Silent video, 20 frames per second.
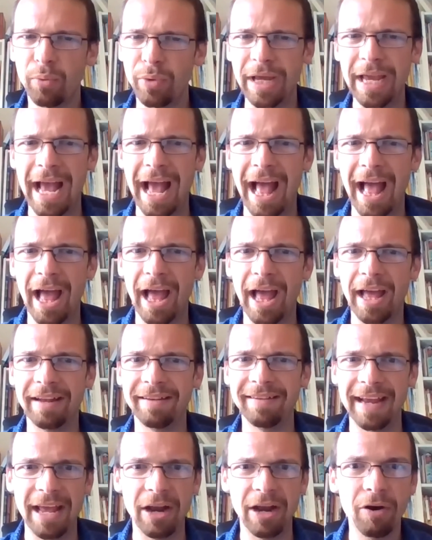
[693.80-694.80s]
we
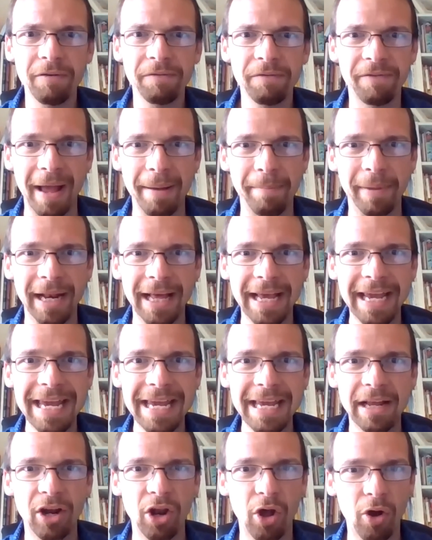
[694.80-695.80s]
had in our
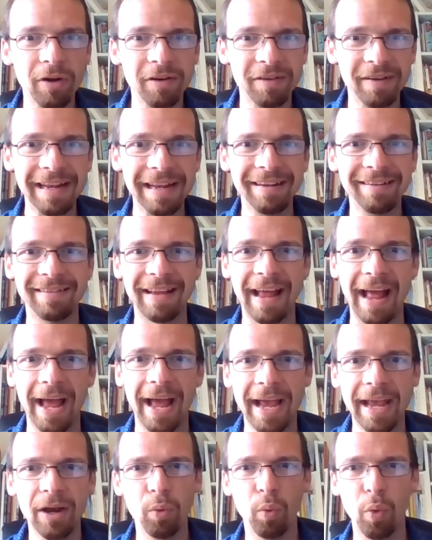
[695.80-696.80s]
family, locked
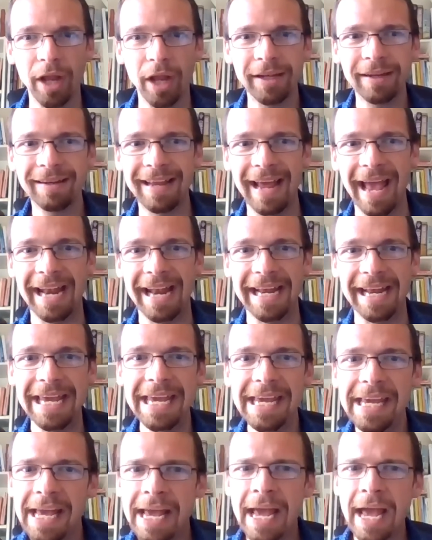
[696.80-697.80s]
inside, one
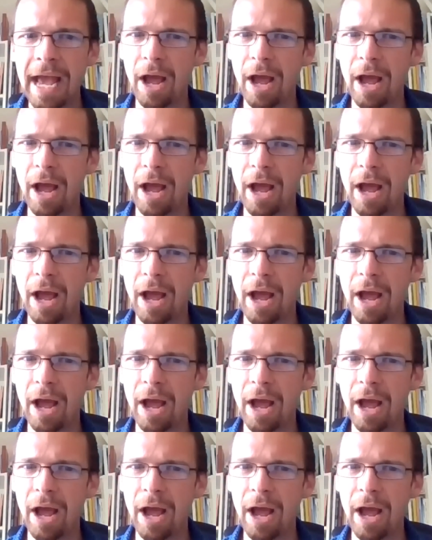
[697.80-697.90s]
daddy,